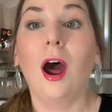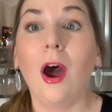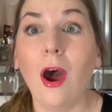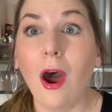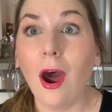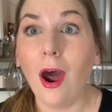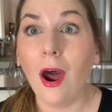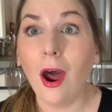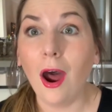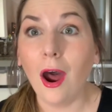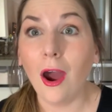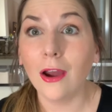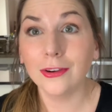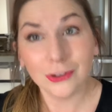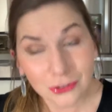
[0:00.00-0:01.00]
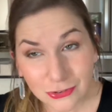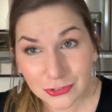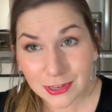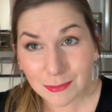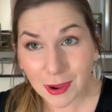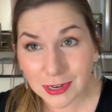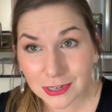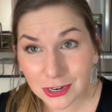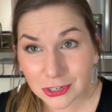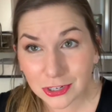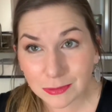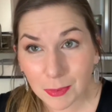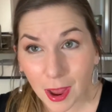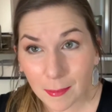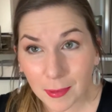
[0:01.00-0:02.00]
Oh, did you see my tongue
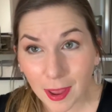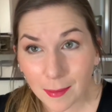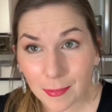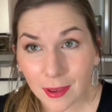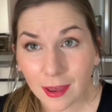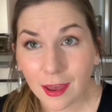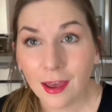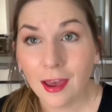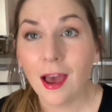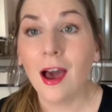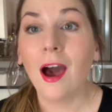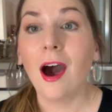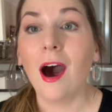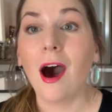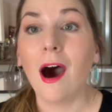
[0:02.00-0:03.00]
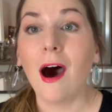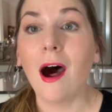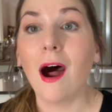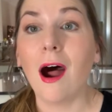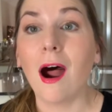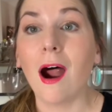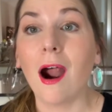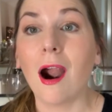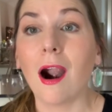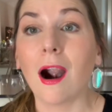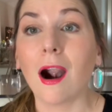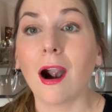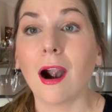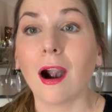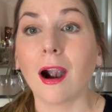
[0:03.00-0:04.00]
just pop up?
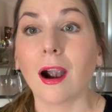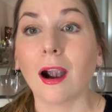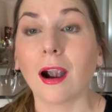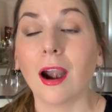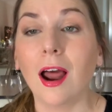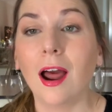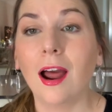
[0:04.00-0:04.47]
R.